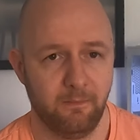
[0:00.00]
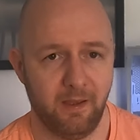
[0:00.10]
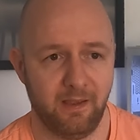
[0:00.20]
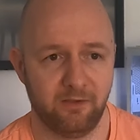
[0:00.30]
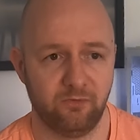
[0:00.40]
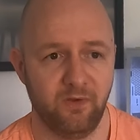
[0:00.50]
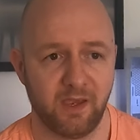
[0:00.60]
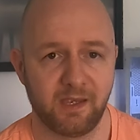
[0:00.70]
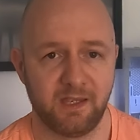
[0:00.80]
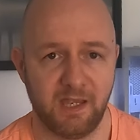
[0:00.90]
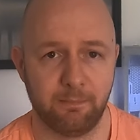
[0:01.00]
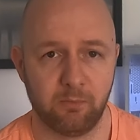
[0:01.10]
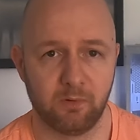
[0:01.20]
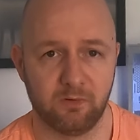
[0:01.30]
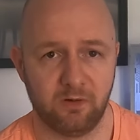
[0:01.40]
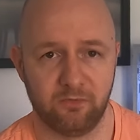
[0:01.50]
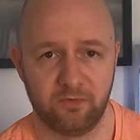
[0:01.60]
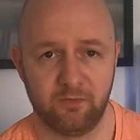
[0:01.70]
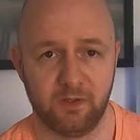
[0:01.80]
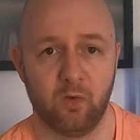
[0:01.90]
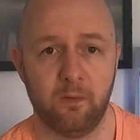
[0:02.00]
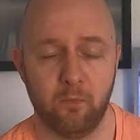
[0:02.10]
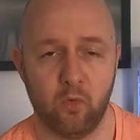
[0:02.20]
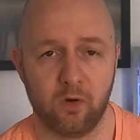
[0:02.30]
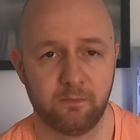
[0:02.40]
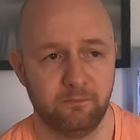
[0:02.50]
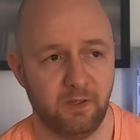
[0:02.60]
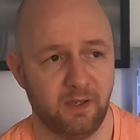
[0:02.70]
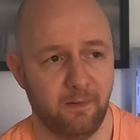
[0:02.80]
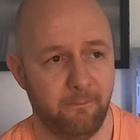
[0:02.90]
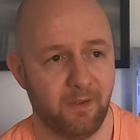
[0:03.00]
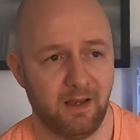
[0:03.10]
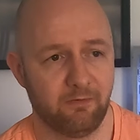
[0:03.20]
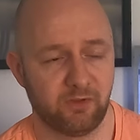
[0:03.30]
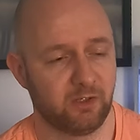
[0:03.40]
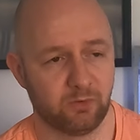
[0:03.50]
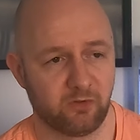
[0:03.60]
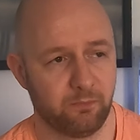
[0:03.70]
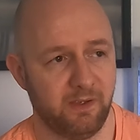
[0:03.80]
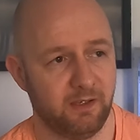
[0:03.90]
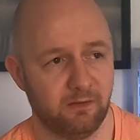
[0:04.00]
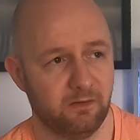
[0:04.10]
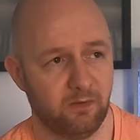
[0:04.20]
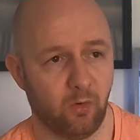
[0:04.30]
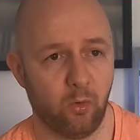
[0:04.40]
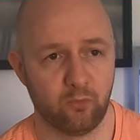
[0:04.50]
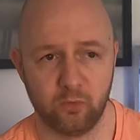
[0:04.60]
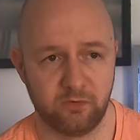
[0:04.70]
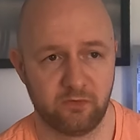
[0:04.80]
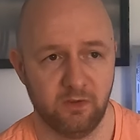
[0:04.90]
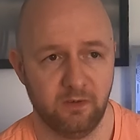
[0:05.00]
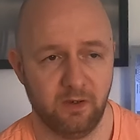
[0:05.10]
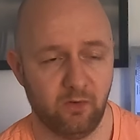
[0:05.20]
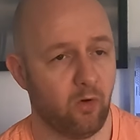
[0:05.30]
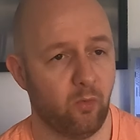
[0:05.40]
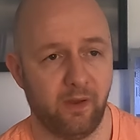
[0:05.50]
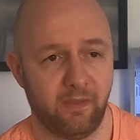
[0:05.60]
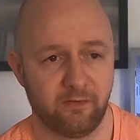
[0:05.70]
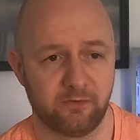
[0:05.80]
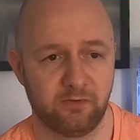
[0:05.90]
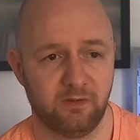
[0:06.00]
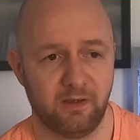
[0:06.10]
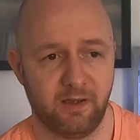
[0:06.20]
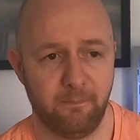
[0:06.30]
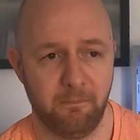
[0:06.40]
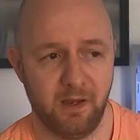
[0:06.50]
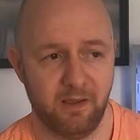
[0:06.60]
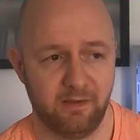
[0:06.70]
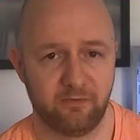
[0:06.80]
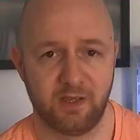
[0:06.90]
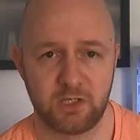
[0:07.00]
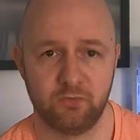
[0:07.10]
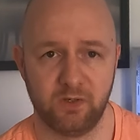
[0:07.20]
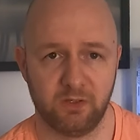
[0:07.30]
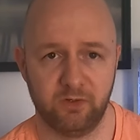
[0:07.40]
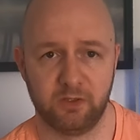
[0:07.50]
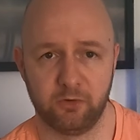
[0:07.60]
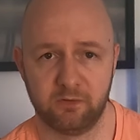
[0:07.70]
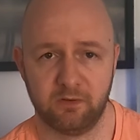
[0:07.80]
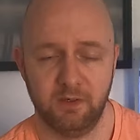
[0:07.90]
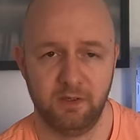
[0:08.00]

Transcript: It's very capable of a lot more. I've cycled this bike in all roads, in all weathers, and it's actually really, really good.